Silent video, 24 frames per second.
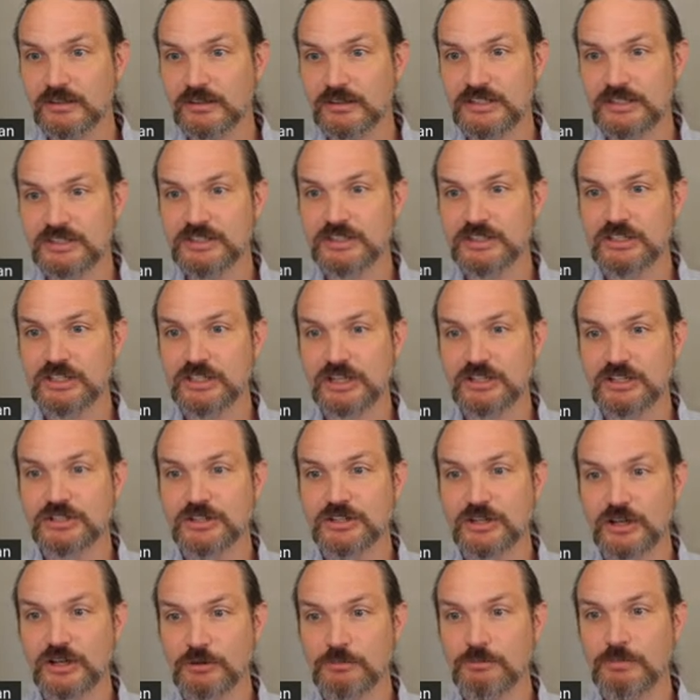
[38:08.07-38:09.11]
this
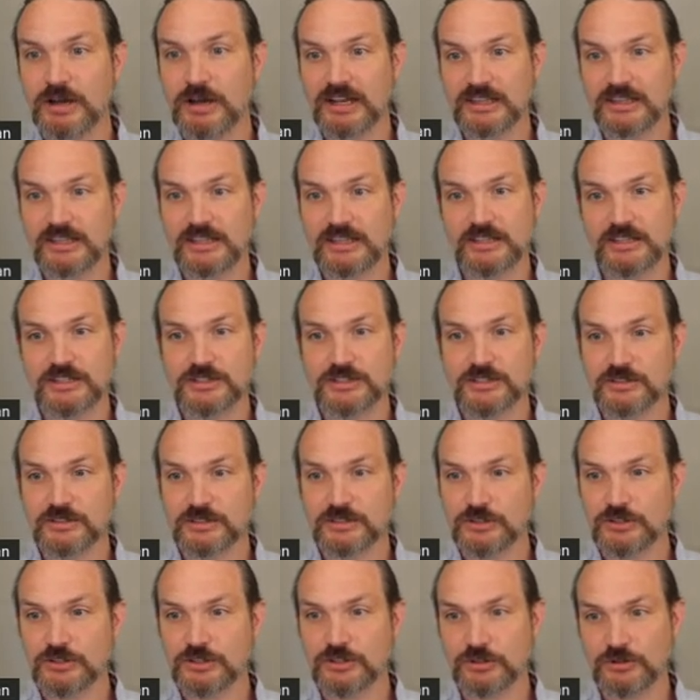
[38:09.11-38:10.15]
suggests, oh, bind these
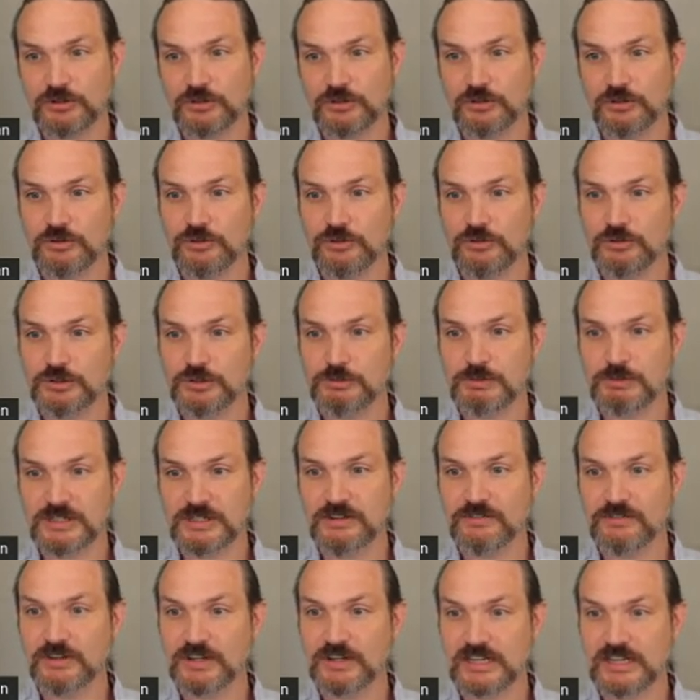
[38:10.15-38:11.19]
to
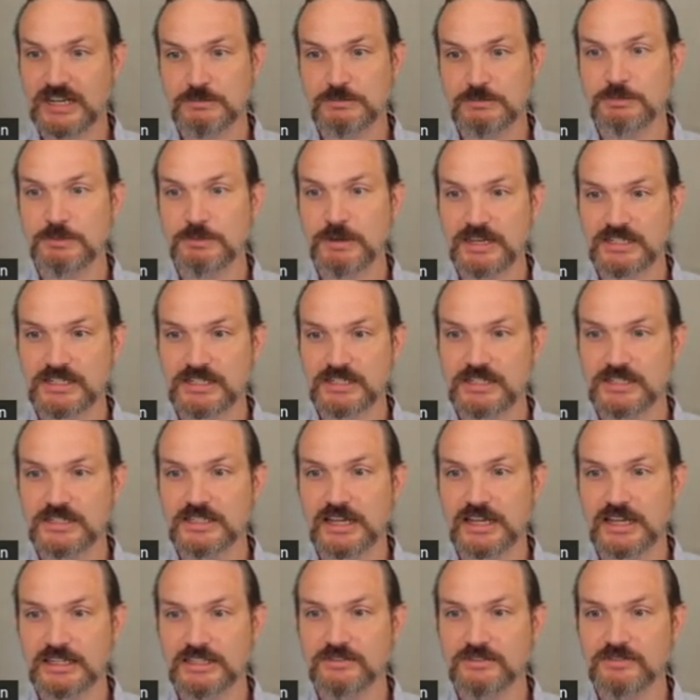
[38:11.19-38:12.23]
specific
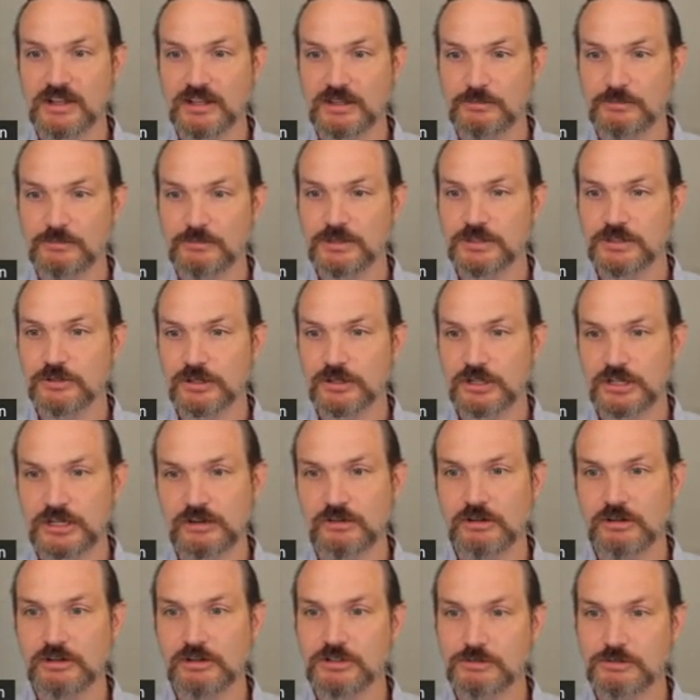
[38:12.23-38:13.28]
namespaces like development or canary